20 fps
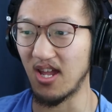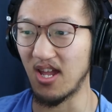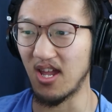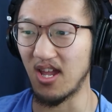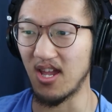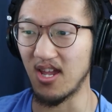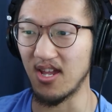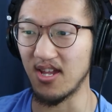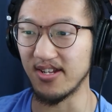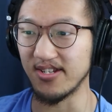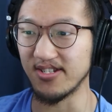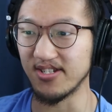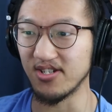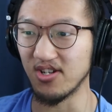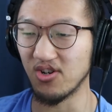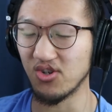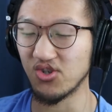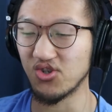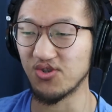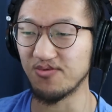a
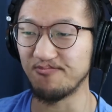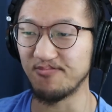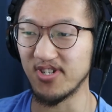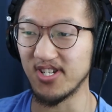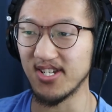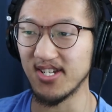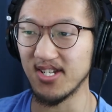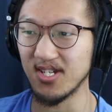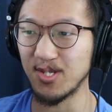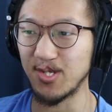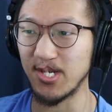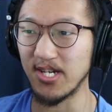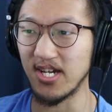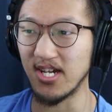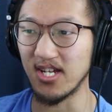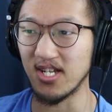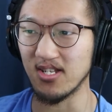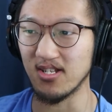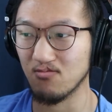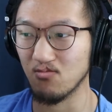younger me
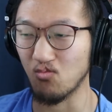that